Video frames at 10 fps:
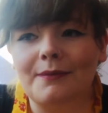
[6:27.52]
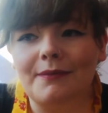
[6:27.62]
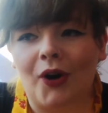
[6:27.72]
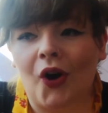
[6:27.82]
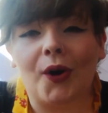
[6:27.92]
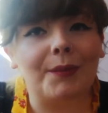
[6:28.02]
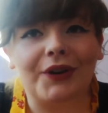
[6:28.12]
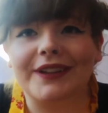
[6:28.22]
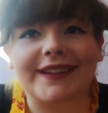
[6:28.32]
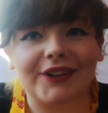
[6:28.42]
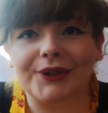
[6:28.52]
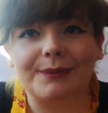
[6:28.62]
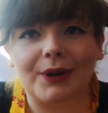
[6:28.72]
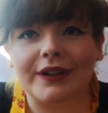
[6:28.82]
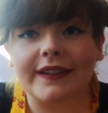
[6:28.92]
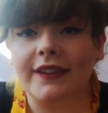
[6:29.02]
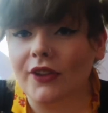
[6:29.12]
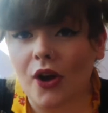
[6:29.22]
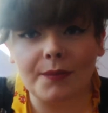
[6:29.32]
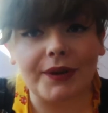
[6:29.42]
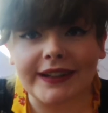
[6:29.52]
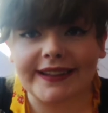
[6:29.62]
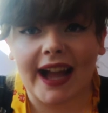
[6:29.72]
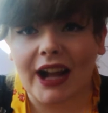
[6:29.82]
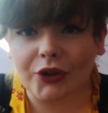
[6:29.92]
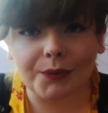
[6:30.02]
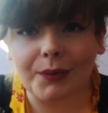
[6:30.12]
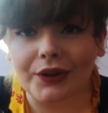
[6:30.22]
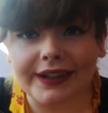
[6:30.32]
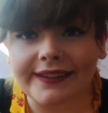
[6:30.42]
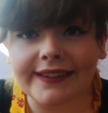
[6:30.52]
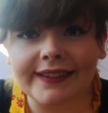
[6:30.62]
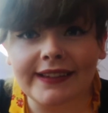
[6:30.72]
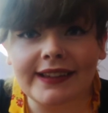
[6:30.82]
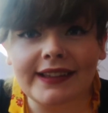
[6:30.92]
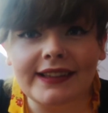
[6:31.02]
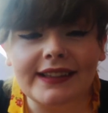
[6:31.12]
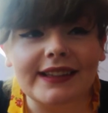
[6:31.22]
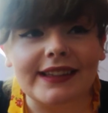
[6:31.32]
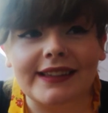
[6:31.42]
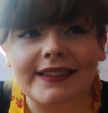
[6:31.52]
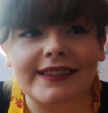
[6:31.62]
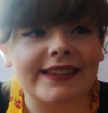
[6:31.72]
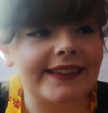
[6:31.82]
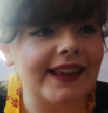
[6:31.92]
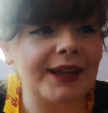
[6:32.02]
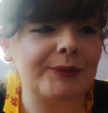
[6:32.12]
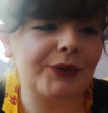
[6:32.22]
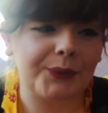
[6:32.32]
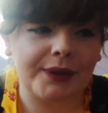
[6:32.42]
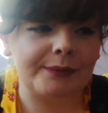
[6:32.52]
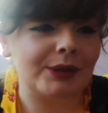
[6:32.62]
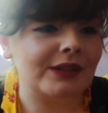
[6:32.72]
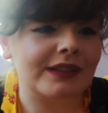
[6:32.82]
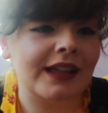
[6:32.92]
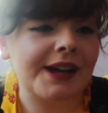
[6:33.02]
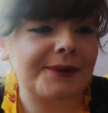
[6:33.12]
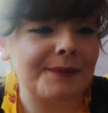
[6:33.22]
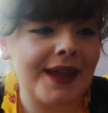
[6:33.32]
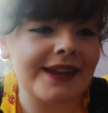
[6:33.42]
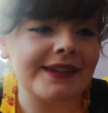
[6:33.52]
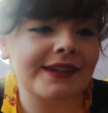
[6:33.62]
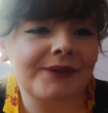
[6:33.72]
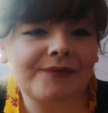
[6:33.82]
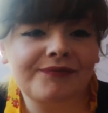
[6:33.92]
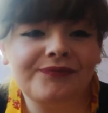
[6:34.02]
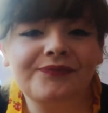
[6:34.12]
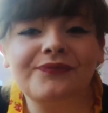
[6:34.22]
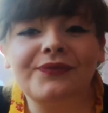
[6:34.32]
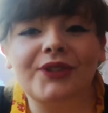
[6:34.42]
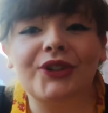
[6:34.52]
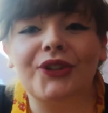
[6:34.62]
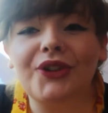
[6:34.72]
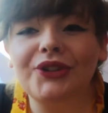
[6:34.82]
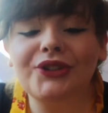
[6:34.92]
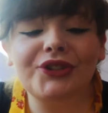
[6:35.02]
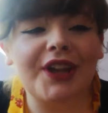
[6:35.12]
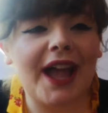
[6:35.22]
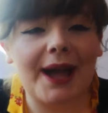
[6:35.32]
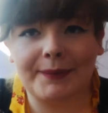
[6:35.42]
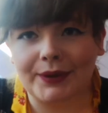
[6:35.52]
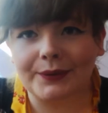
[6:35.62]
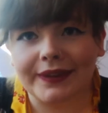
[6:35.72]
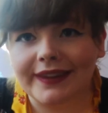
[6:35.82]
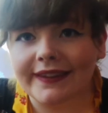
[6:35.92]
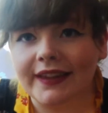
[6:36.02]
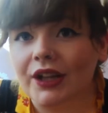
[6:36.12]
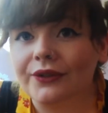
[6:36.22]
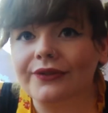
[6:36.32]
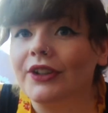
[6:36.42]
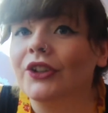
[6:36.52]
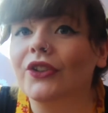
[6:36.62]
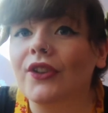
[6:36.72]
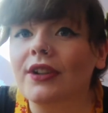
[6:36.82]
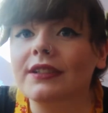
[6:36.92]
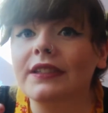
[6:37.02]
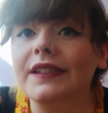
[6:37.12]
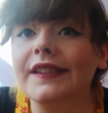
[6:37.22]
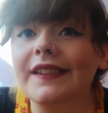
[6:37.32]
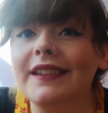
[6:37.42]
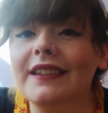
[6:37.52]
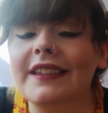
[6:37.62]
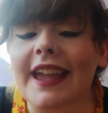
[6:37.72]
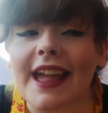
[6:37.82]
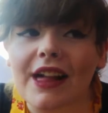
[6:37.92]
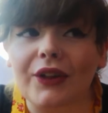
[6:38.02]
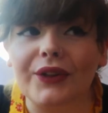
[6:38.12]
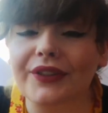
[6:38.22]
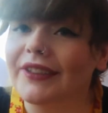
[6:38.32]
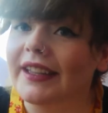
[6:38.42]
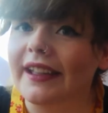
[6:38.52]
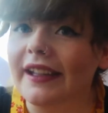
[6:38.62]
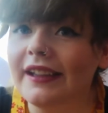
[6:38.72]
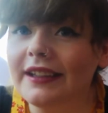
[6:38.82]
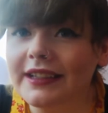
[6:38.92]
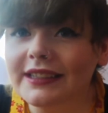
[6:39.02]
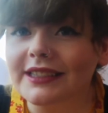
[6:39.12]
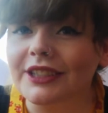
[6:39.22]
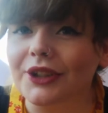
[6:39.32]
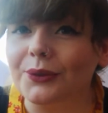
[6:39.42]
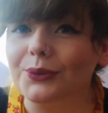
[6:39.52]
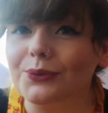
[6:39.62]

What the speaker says: all bodies are good bodies, because all bodies are good bodies. It's the same as women, like men, as long as you're happy with yourself and as long as you're healthy, you know,